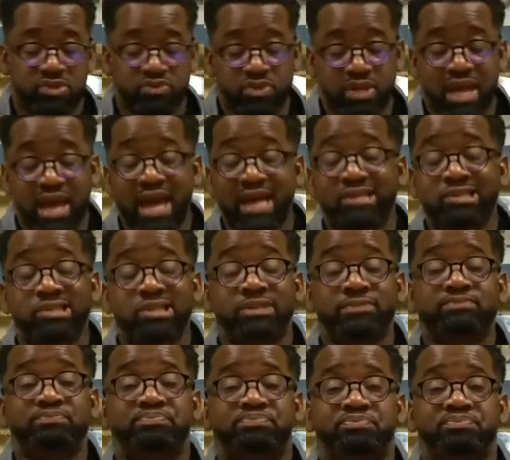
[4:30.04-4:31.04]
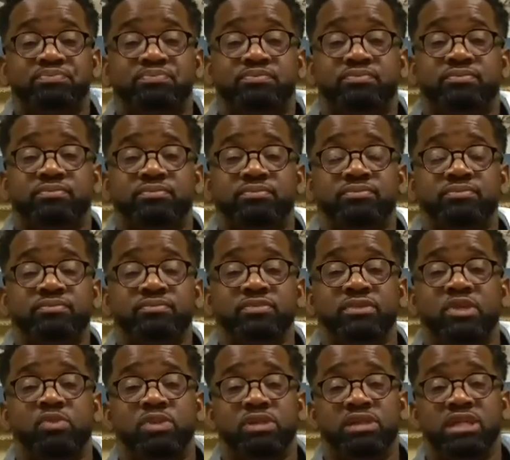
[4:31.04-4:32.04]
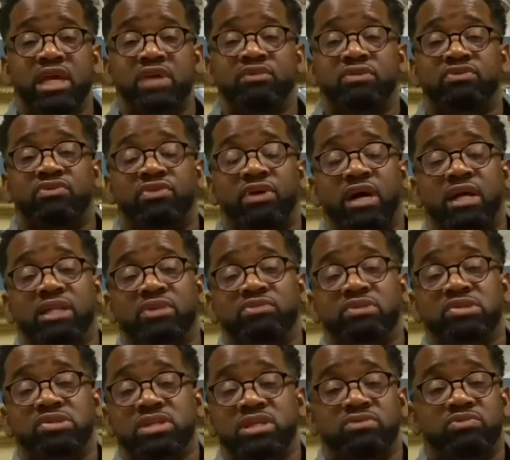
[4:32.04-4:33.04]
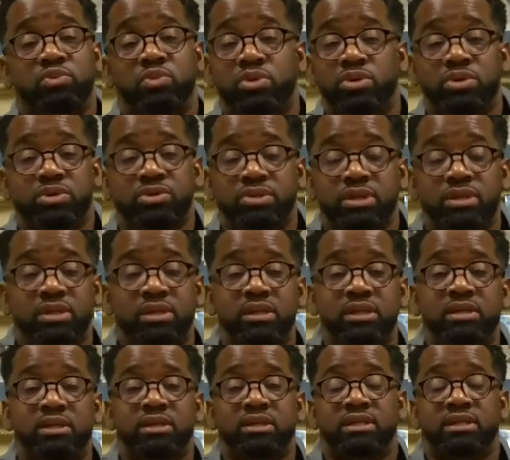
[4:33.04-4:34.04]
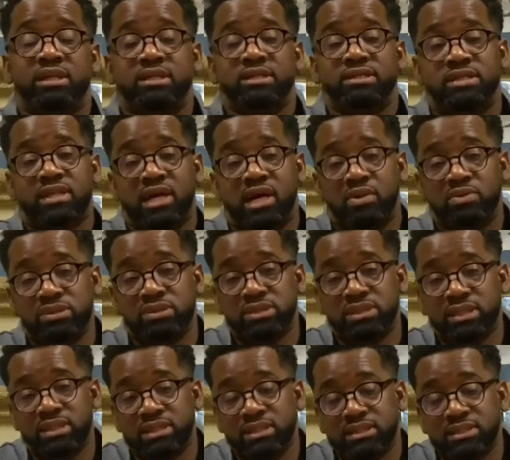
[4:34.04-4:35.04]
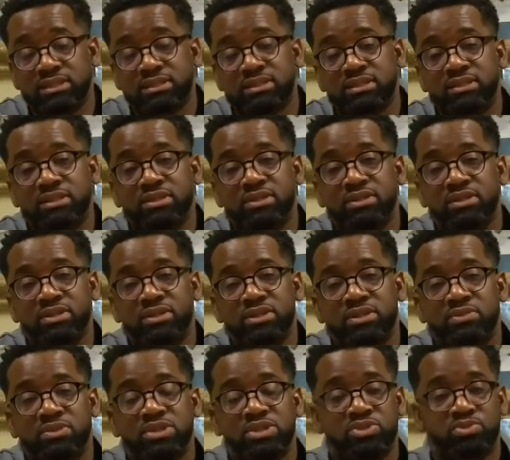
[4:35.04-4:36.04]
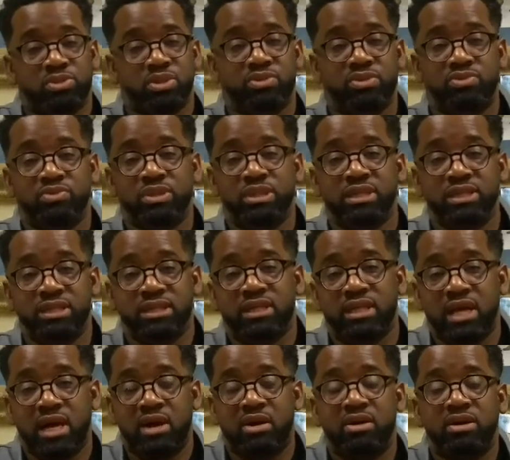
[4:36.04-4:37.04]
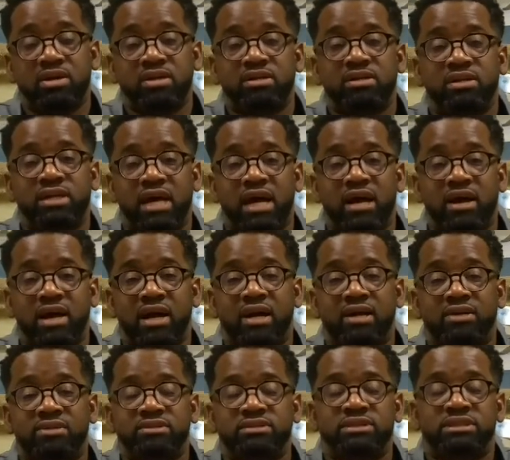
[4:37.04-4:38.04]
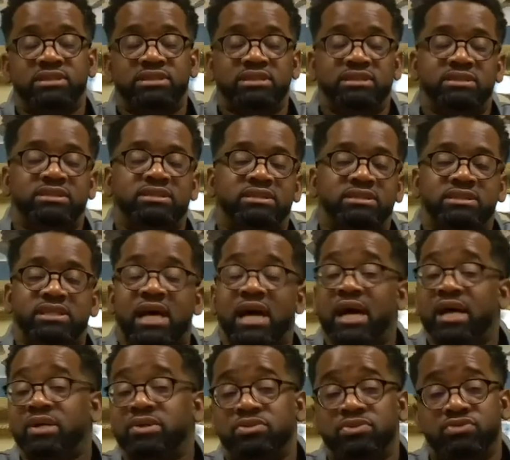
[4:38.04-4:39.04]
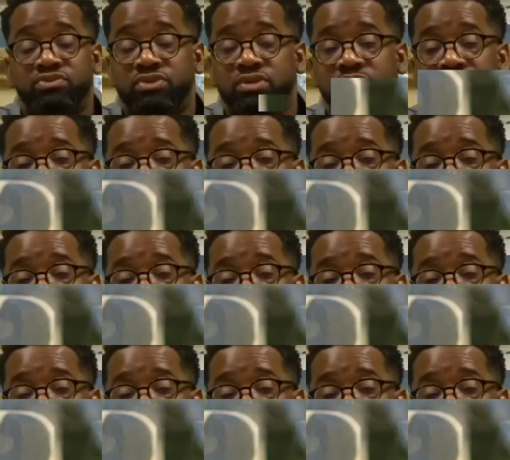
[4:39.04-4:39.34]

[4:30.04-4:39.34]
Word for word: reaction when David finally received word that the child was dead, which is where we really get our, our, our title from.